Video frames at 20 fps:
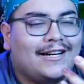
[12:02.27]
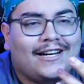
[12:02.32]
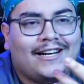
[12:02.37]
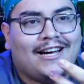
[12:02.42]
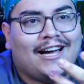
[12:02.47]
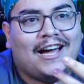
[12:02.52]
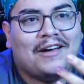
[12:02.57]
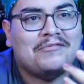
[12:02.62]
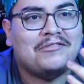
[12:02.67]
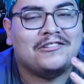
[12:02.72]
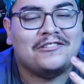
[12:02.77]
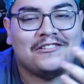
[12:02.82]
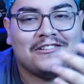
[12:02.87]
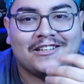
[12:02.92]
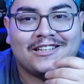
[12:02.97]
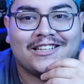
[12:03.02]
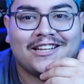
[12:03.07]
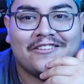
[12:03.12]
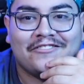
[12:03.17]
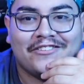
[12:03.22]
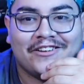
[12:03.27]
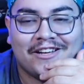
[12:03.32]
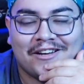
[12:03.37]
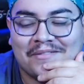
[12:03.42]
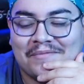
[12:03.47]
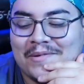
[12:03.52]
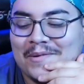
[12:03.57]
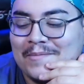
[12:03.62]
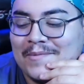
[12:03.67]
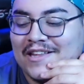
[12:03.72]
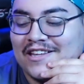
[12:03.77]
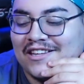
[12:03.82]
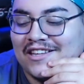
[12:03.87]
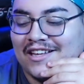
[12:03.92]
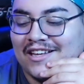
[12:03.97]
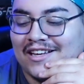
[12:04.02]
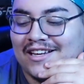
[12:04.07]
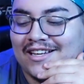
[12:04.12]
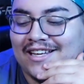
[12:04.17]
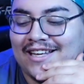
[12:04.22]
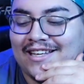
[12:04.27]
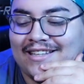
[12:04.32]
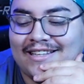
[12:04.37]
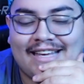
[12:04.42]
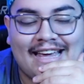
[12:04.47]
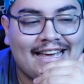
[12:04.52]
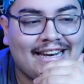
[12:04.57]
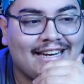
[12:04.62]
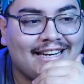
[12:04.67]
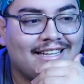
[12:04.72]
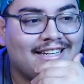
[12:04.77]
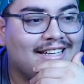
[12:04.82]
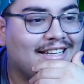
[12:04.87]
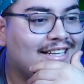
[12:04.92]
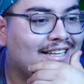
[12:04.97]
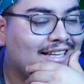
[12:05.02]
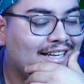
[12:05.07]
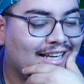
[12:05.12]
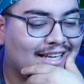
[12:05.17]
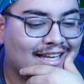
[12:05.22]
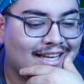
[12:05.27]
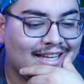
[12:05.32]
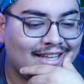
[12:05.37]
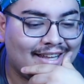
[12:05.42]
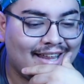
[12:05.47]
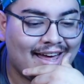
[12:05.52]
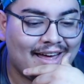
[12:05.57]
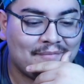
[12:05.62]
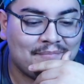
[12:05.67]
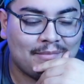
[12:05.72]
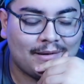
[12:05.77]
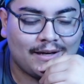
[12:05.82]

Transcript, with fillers: I absolutely love um, him as uh, Koenig in, that.